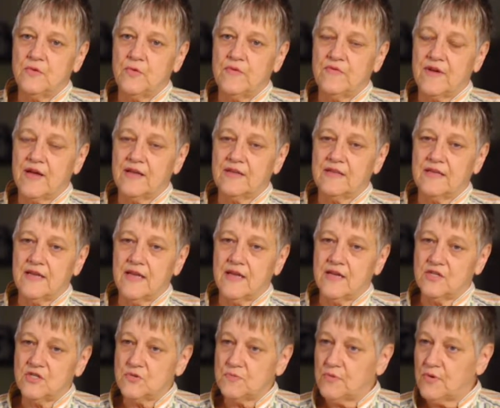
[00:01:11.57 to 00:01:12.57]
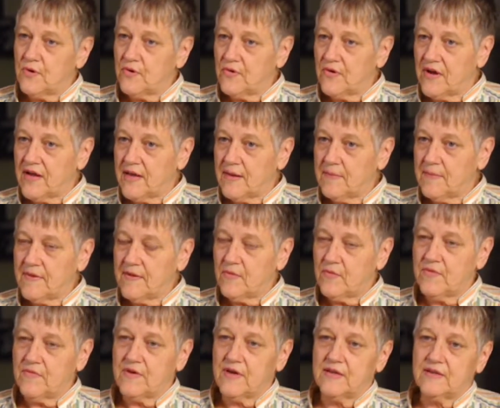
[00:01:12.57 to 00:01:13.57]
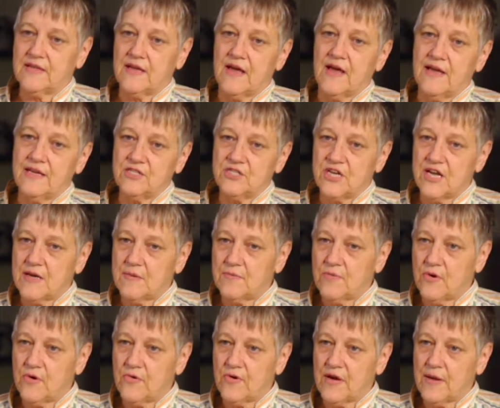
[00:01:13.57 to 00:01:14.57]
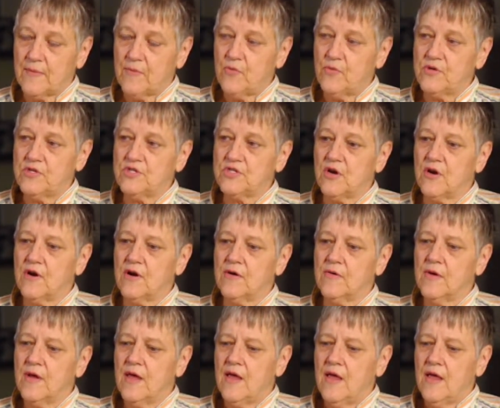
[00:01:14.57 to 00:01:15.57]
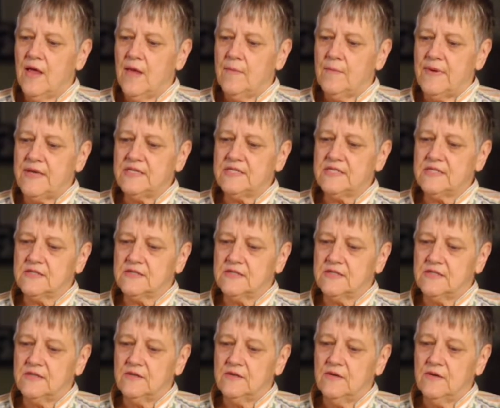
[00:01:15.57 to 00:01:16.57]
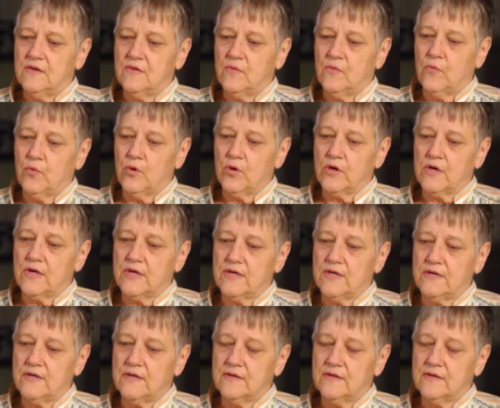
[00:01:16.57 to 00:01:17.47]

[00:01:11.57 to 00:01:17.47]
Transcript: We've got the EDGE program, we've got the IJAG program, which are basically work